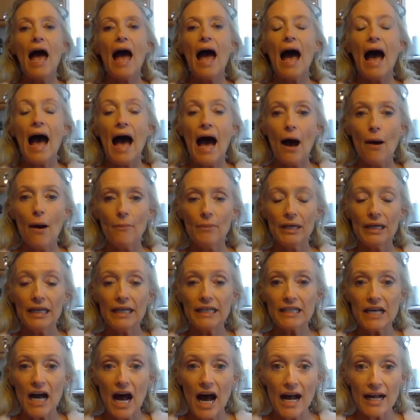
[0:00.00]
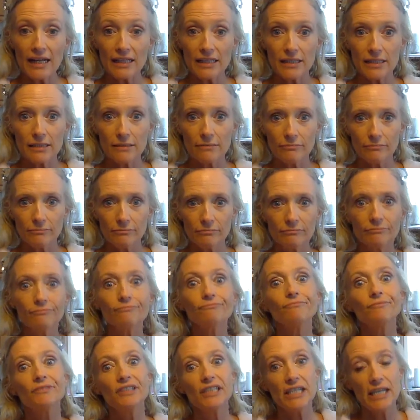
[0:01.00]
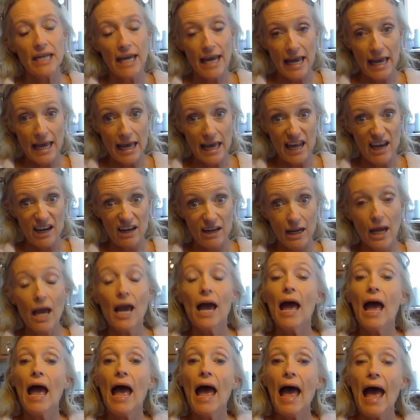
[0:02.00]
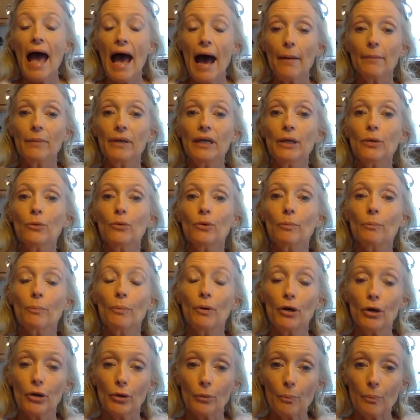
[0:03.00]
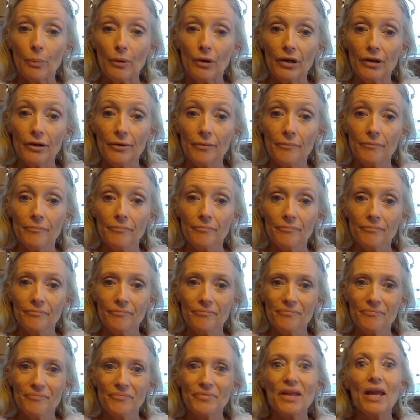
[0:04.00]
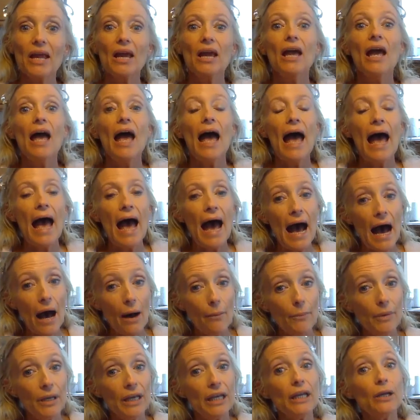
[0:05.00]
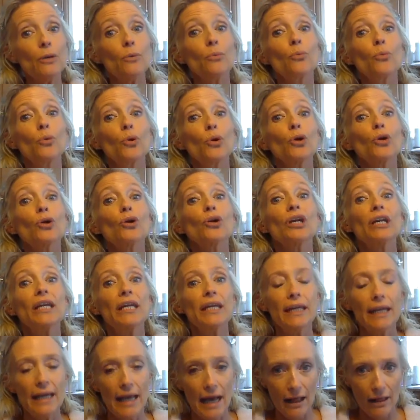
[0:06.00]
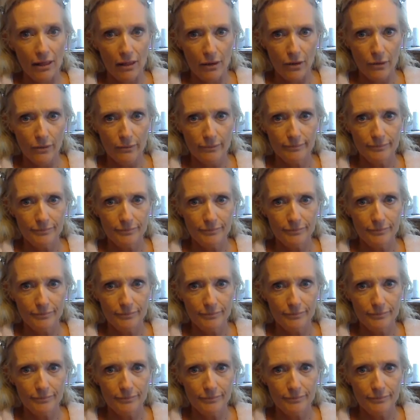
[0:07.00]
How many dots? 10. How many were purple? How many were yellow?